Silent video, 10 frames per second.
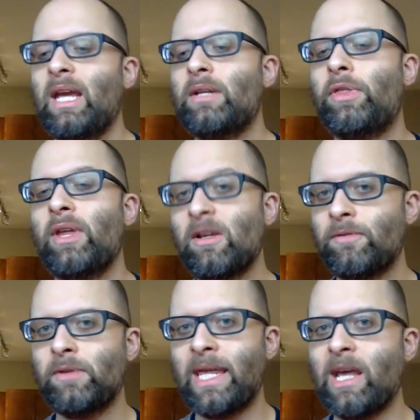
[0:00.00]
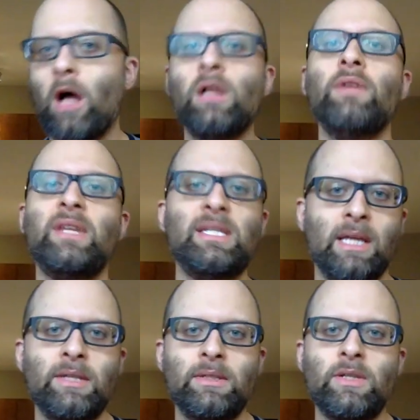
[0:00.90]
And thankfully, all of these
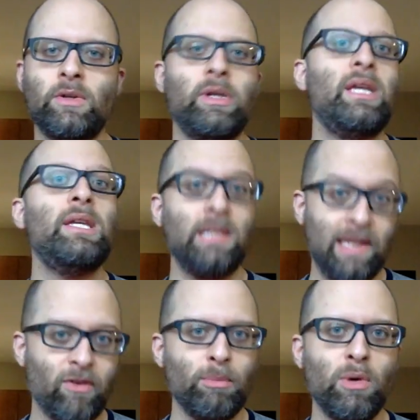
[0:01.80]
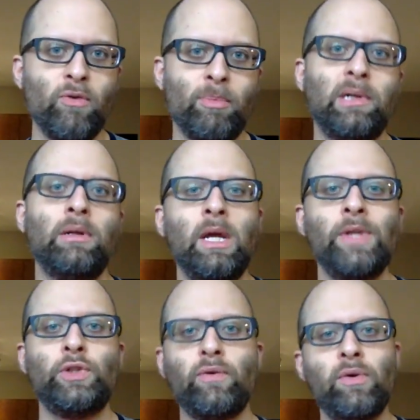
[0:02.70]
lenses are easily removable.
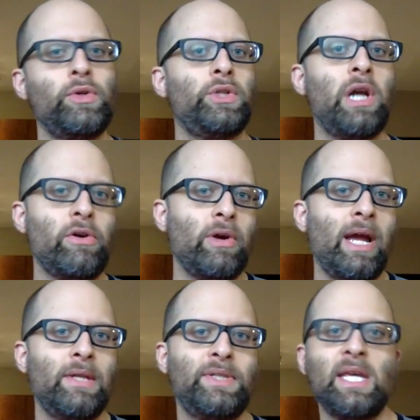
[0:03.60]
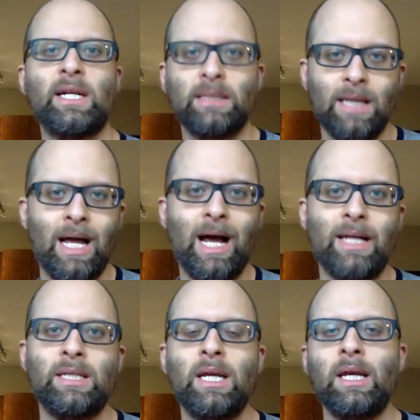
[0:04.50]
So if you share your headset a
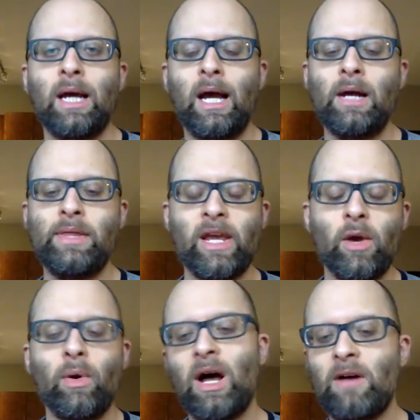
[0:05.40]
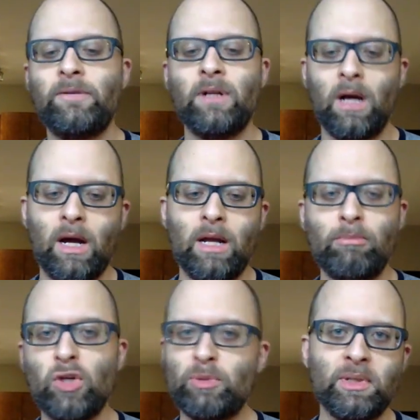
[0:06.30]
lot, they go off and on
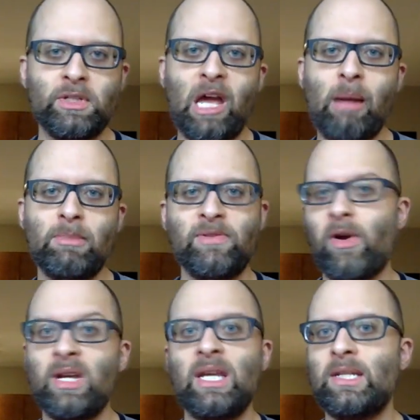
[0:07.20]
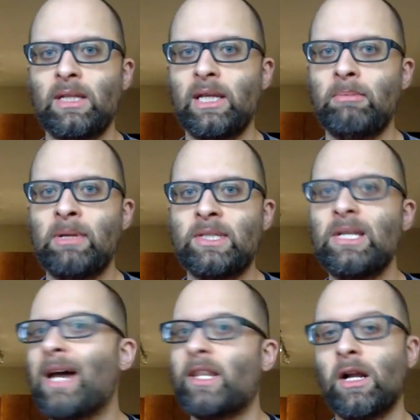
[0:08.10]
multiple times very easily. It's
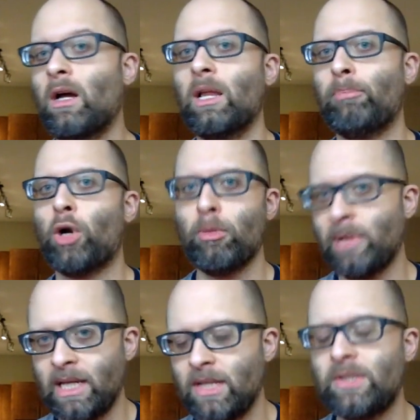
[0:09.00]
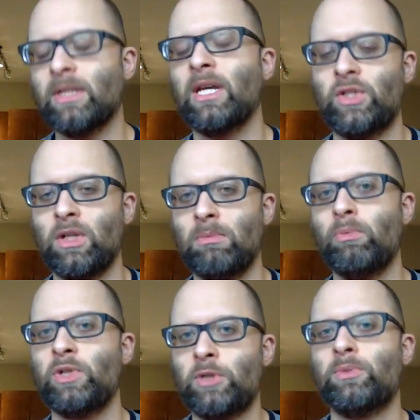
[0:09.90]
not at all a permanent installation,
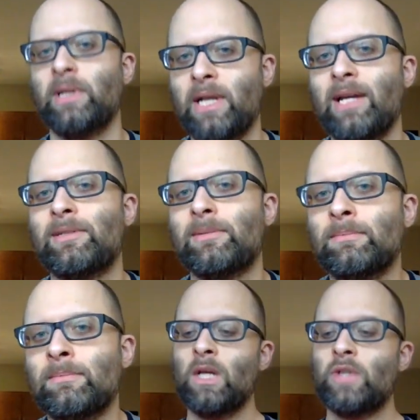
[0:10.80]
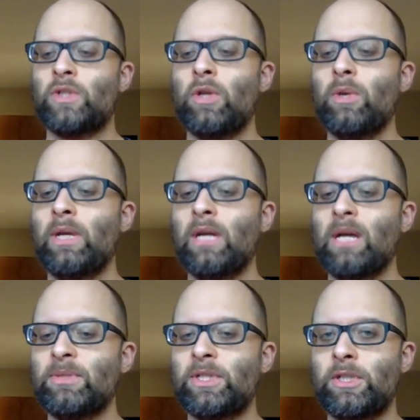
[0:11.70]
which is really nice. So when it
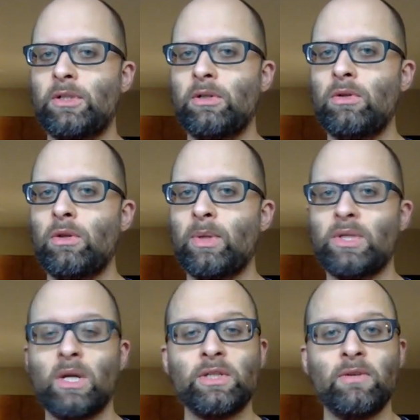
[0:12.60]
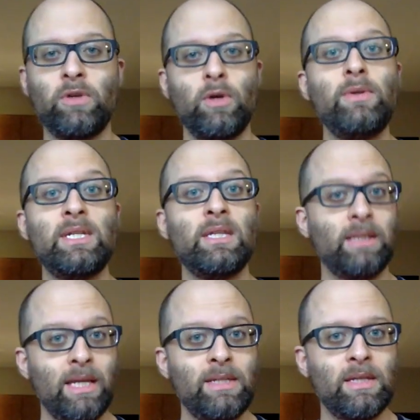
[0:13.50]
comes to the results of using the
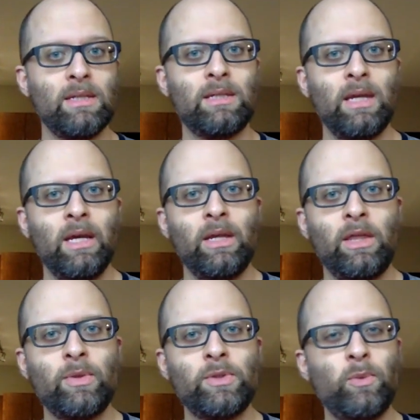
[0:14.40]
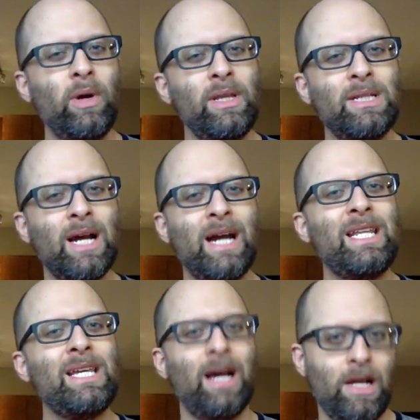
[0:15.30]
lenses, there was one
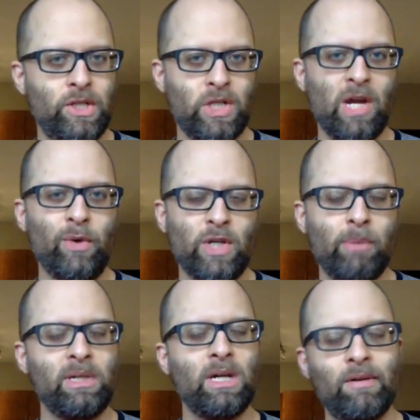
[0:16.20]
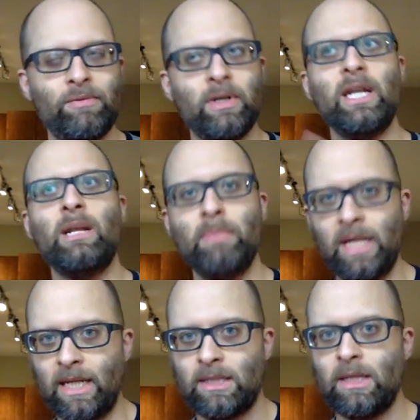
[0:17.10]
tiny gotcha which I'll be covering in a
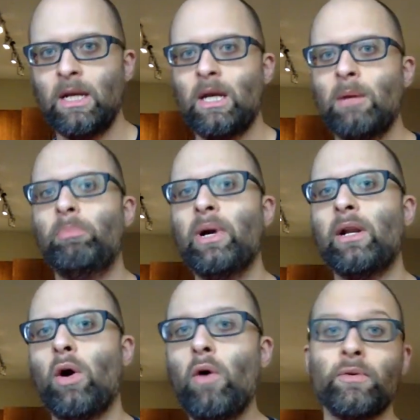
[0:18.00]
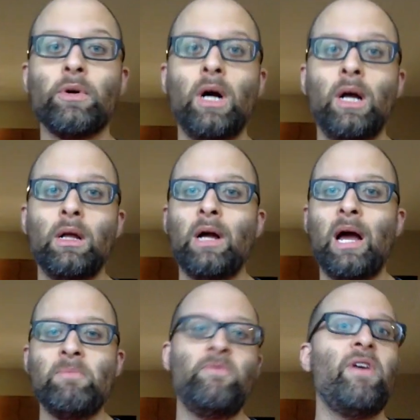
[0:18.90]
minute. But overall,
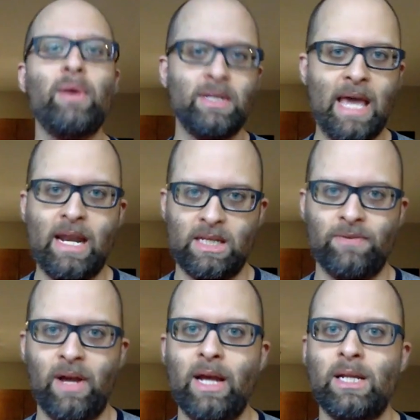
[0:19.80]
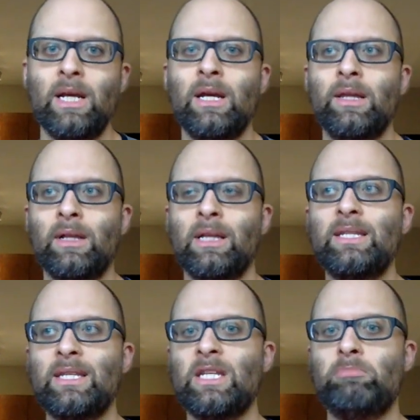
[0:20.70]
I'm very satisfied. The
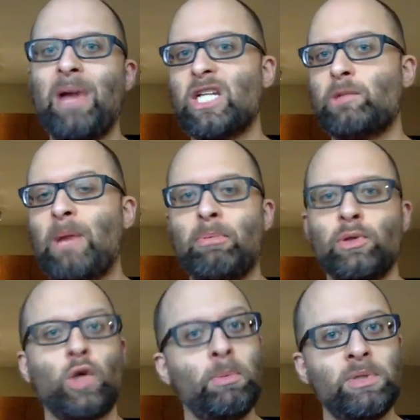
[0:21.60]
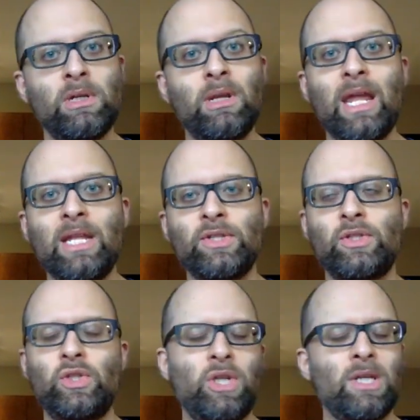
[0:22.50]
lenses matched my prescription, and it's
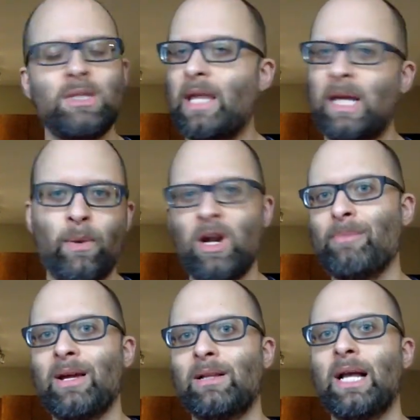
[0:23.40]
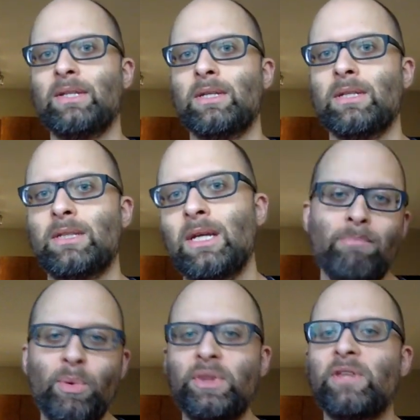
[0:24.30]
just like wearing my glasses.
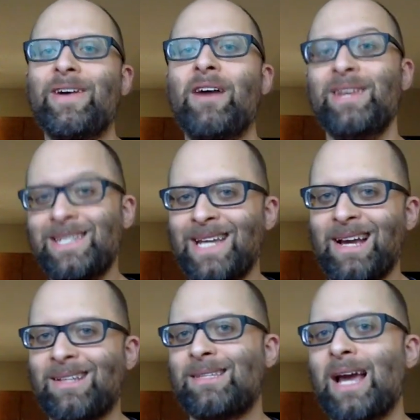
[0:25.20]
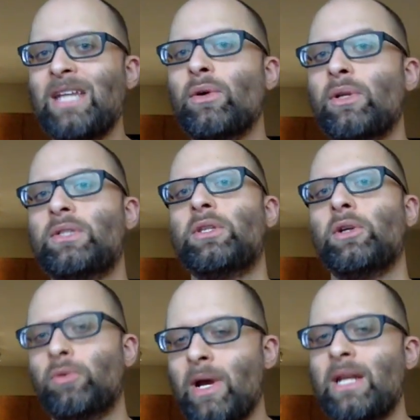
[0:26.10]
But with the Valve Index, I noticed the
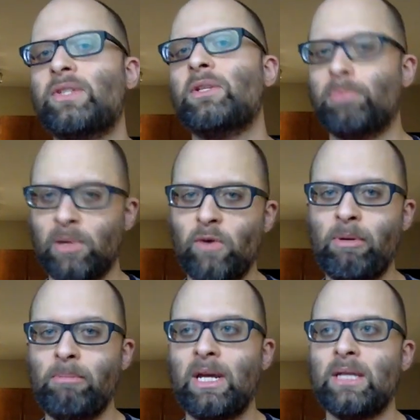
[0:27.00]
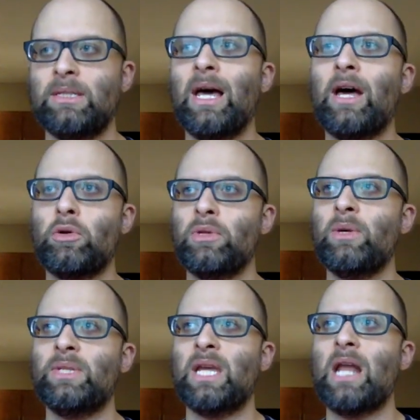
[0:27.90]
greatest improvement because not
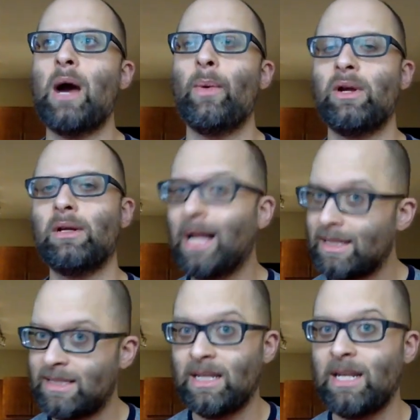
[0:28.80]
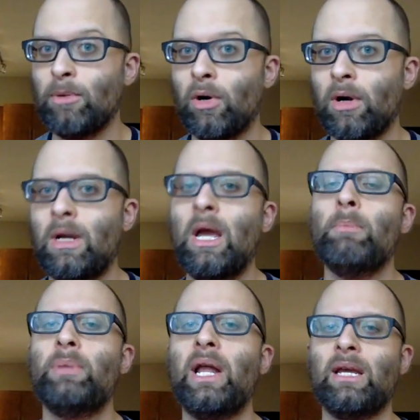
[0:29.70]
only was I not wearing glasses anymore,
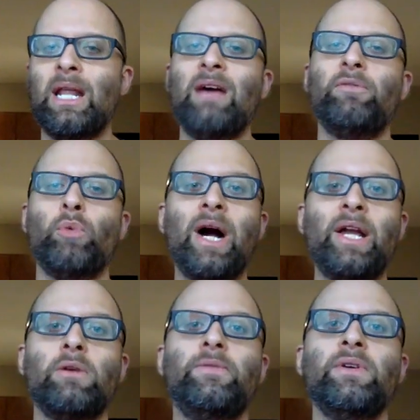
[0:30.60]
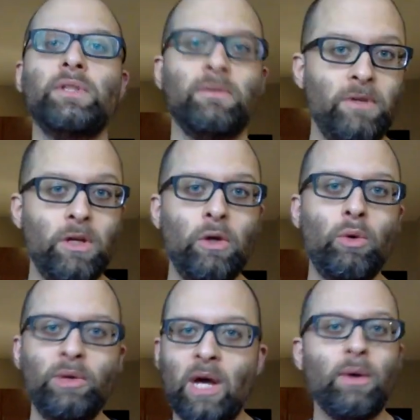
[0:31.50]
but I could have a wider field of
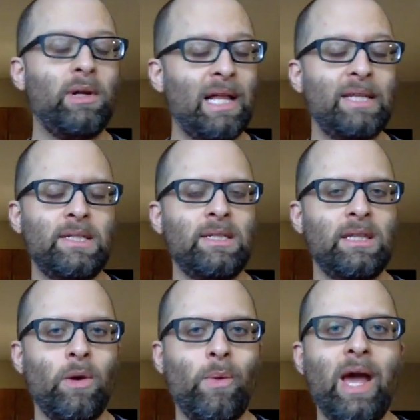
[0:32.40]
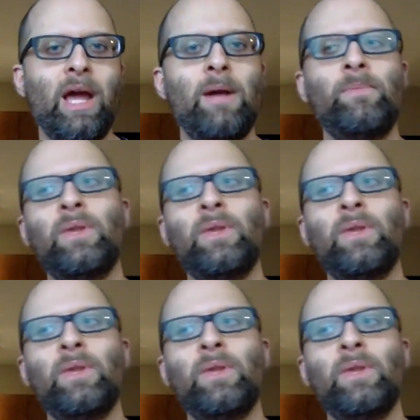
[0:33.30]
view without glasses in the way.